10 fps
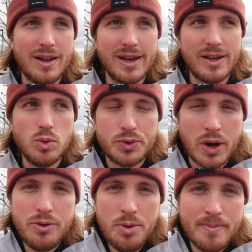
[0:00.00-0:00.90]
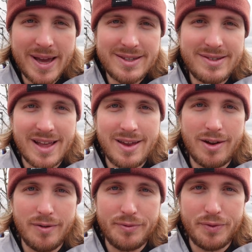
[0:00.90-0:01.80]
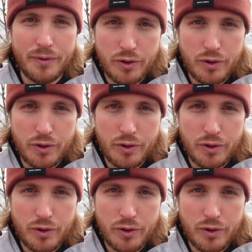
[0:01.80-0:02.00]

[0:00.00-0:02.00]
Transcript: like, it was under the main stand of the